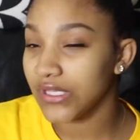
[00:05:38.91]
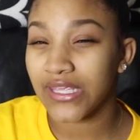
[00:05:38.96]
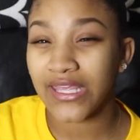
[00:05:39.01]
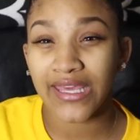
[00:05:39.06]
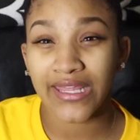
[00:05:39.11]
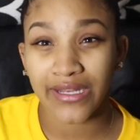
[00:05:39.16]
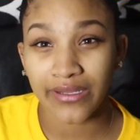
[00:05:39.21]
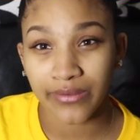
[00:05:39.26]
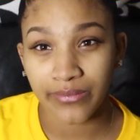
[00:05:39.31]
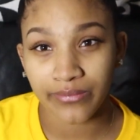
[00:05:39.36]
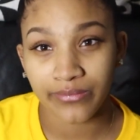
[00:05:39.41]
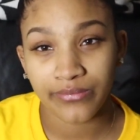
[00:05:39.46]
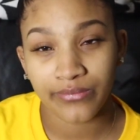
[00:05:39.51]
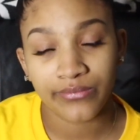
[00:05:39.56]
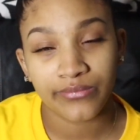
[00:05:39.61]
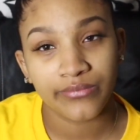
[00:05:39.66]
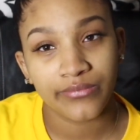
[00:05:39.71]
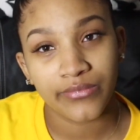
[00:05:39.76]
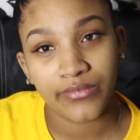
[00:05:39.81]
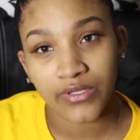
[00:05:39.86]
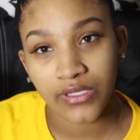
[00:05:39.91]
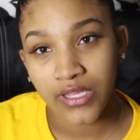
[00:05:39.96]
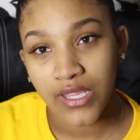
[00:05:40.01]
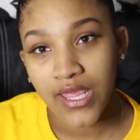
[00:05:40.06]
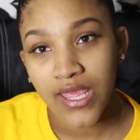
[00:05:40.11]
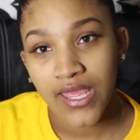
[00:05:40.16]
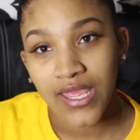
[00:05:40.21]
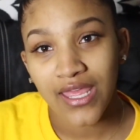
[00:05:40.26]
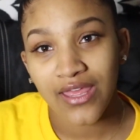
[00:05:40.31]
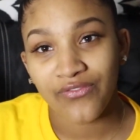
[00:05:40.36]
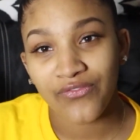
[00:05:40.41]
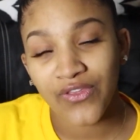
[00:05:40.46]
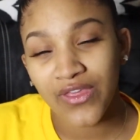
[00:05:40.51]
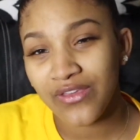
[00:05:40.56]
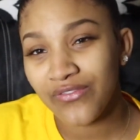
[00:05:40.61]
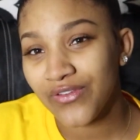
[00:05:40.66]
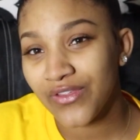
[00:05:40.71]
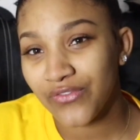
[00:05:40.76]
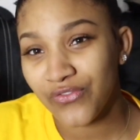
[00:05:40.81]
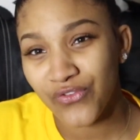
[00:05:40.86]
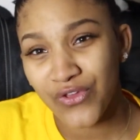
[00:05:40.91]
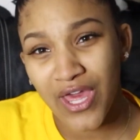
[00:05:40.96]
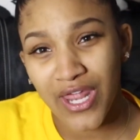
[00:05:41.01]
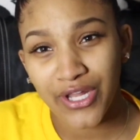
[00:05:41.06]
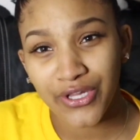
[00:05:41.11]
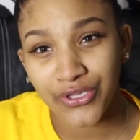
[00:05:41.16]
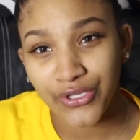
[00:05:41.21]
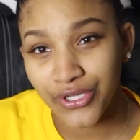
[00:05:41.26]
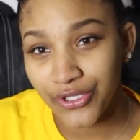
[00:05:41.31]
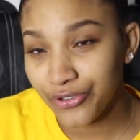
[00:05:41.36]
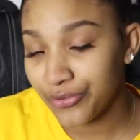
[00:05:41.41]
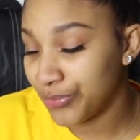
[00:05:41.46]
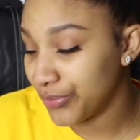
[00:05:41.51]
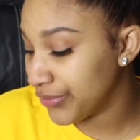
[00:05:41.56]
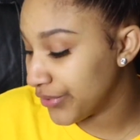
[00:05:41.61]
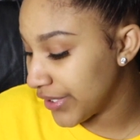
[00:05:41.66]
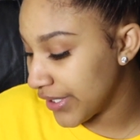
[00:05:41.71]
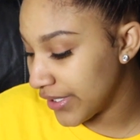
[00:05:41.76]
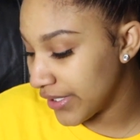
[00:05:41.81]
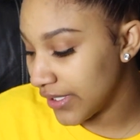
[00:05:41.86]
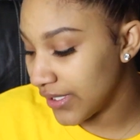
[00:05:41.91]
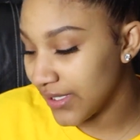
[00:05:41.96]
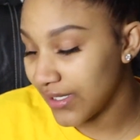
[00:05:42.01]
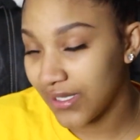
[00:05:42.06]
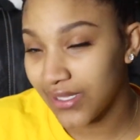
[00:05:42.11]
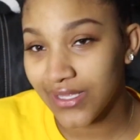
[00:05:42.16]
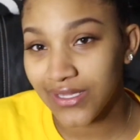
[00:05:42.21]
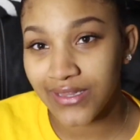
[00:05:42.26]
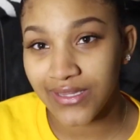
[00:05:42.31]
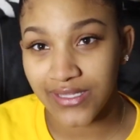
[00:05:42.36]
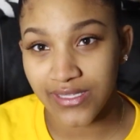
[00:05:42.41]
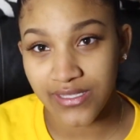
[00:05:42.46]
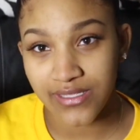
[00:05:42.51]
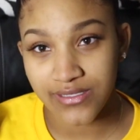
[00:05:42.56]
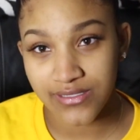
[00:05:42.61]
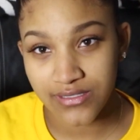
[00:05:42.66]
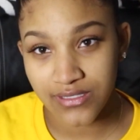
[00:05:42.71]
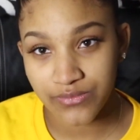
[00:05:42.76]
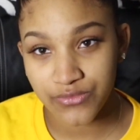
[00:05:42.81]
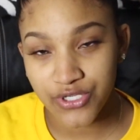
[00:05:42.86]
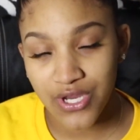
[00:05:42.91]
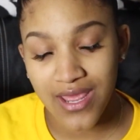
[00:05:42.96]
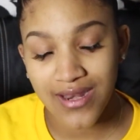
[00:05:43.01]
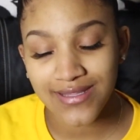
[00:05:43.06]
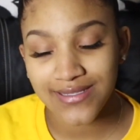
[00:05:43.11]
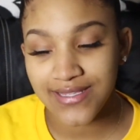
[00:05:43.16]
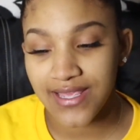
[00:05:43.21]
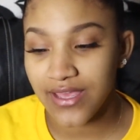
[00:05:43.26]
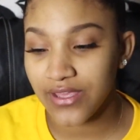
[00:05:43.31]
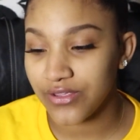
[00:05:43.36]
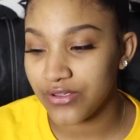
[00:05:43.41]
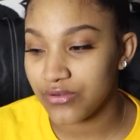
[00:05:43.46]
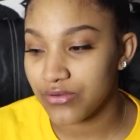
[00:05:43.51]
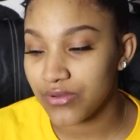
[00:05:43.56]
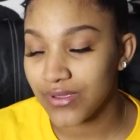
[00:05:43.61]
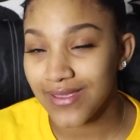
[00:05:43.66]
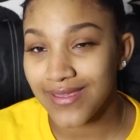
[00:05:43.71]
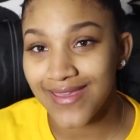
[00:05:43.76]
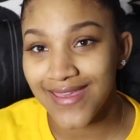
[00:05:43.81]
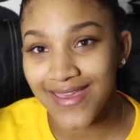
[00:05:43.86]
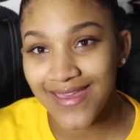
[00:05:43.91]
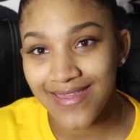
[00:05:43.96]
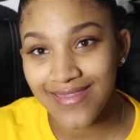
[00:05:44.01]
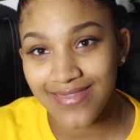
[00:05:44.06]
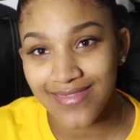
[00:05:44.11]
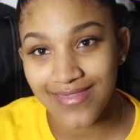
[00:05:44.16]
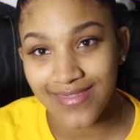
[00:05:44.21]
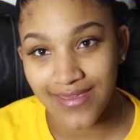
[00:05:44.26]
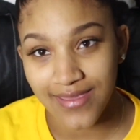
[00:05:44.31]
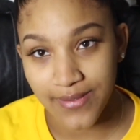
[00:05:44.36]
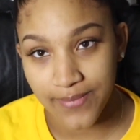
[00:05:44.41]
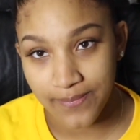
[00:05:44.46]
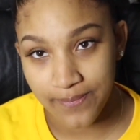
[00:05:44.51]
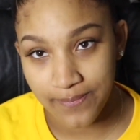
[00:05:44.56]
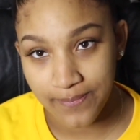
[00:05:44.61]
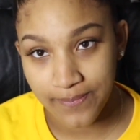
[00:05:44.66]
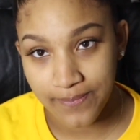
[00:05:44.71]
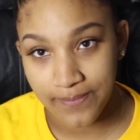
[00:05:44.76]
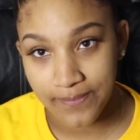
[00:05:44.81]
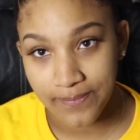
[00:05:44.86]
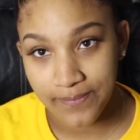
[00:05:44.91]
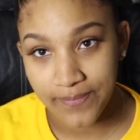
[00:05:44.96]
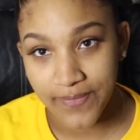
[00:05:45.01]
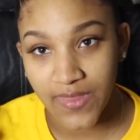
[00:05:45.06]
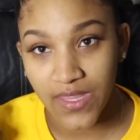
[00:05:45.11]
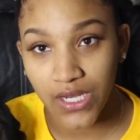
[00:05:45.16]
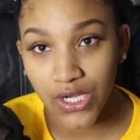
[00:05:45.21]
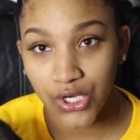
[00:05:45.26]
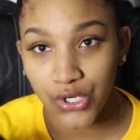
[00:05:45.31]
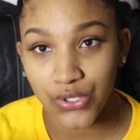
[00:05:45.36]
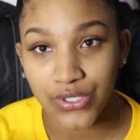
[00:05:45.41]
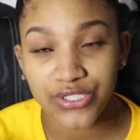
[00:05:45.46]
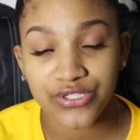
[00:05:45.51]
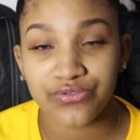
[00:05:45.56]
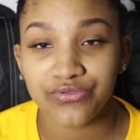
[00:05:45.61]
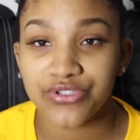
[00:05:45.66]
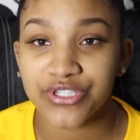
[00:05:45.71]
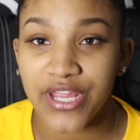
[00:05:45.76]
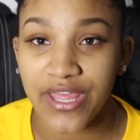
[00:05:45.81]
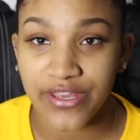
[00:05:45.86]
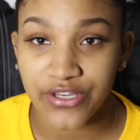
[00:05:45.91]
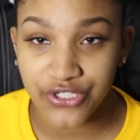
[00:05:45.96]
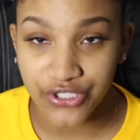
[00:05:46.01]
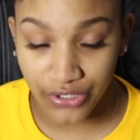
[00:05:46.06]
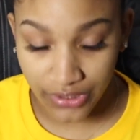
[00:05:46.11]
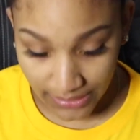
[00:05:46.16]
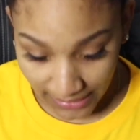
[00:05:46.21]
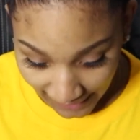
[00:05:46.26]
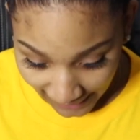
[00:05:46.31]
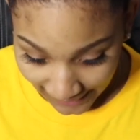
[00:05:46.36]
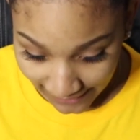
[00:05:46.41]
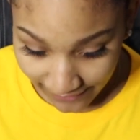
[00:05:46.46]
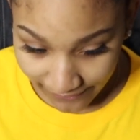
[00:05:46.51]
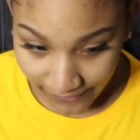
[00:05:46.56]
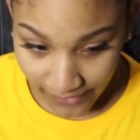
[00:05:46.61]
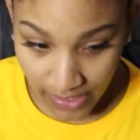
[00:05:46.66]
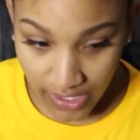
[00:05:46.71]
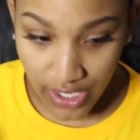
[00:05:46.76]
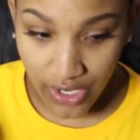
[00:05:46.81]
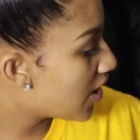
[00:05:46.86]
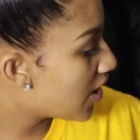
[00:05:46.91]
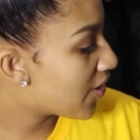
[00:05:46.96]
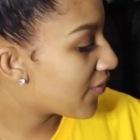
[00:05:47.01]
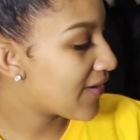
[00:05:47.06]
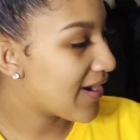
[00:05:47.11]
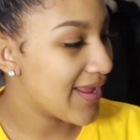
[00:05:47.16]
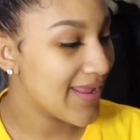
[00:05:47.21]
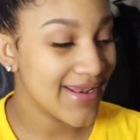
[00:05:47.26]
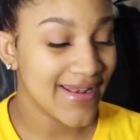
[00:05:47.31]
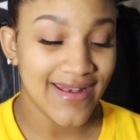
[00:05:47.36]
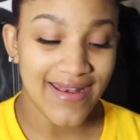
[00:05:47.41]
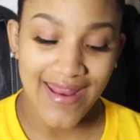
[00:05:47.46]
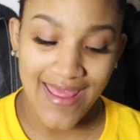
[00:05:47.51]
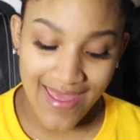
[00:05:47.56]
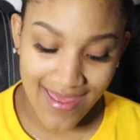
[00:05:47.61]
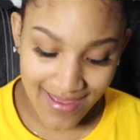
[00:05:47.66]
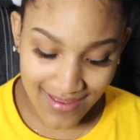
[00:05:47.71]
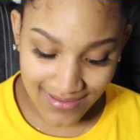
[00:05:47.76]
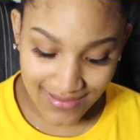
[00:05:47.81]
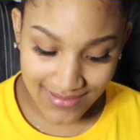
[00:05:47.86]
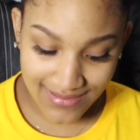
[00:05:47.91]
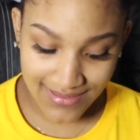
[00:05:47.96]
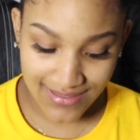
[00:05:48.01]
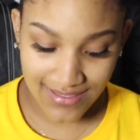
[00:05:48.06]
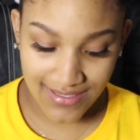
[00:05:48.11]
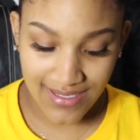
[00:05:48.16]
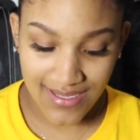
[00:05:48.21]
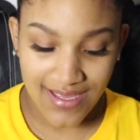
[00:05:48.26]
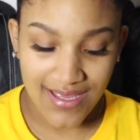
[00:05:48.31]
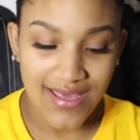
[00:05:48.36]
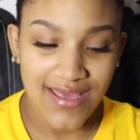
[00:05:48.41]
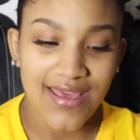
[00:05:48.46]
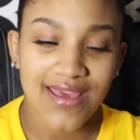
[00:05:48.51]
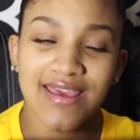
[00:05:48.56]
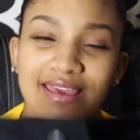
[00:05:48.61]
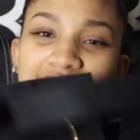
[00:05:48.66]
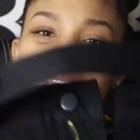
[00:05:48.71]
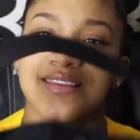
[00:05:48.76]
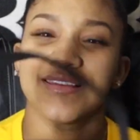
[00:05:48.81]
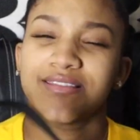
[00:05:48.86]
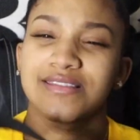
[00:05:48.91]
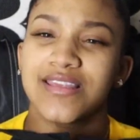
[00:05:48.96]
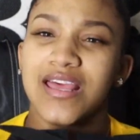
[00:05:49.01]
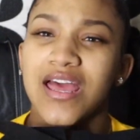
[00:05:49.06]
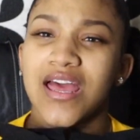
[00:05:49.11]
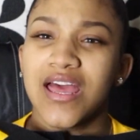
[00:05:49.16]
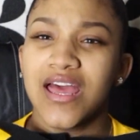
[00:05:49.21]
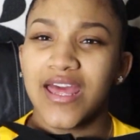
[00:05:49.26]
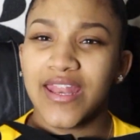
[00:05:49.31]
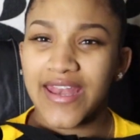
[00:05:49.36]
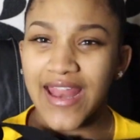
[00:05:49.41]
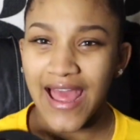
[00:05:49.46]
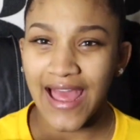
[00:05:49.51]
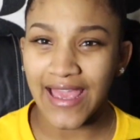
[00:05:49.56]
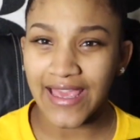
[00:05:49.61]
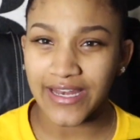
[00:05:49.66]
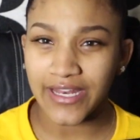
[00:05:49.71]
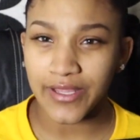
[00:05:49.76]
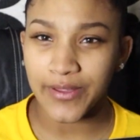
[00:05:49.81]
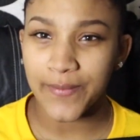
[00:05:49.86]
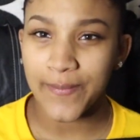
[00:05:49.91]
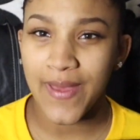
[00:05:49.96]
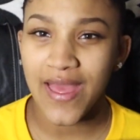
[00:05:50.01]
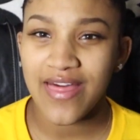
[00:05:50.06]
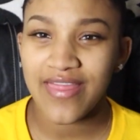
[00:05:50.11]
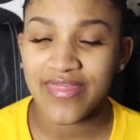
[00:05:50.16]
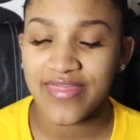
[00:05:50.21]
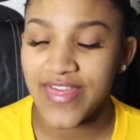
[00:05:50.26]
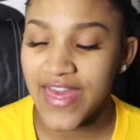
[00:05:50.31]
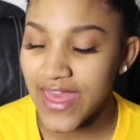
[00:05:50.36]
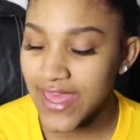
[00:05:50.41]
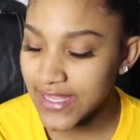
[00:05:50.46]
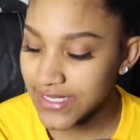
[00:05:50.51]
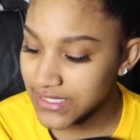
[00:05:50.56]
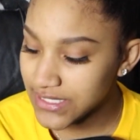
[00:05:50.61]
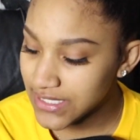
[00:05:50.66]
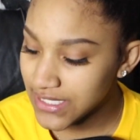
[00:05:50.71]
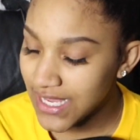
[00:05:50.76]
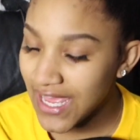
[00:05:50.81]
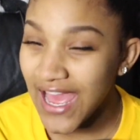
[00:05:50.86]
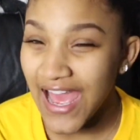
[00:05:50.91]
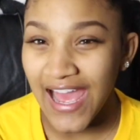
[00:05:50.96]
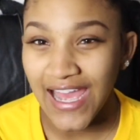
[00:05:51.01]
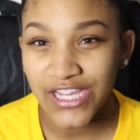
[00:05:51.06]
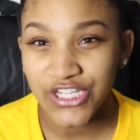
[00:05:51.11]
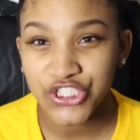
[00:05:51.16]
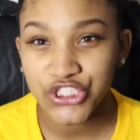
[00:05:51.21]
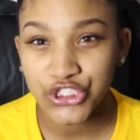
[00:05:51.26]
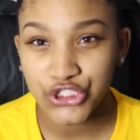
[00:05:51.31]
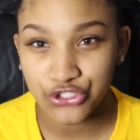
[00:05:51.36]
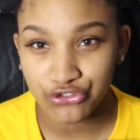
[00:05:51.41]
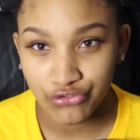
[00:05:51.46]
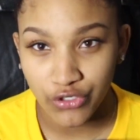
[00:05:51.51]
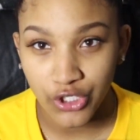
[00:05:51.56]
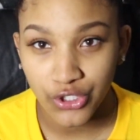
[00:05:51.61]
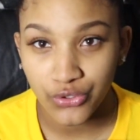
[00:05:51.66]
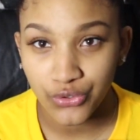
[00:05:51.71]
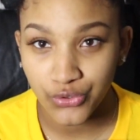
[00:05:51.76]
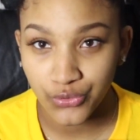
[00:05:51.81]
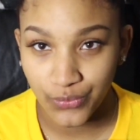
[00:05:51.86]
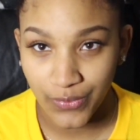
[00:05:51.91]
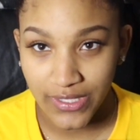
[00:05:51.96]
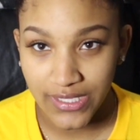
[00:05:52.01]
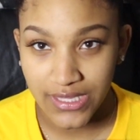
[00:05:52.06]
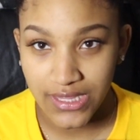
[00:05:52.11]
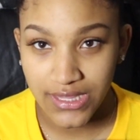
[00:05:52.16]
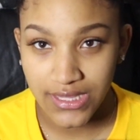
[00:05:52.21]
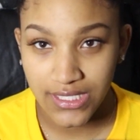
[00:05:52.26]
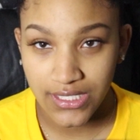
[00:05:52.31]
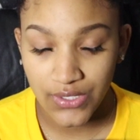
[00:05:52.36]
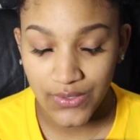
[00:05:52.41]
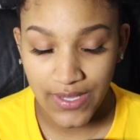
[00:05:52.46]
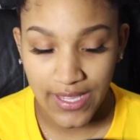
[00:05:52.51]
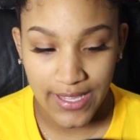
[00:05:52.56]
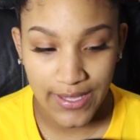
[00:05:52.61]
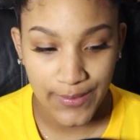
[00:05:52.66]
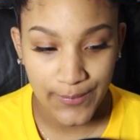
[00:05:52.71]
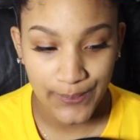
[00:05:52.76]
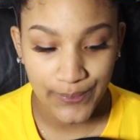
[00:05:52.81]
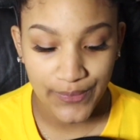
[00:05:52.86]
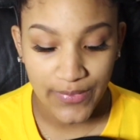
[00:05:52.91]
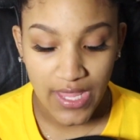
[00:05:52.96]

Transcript: Get them. If even if you got a little booty, get these. I'm trying to tell you, get them. They're going to change your life. All right, next is an item that I struggled with, okay?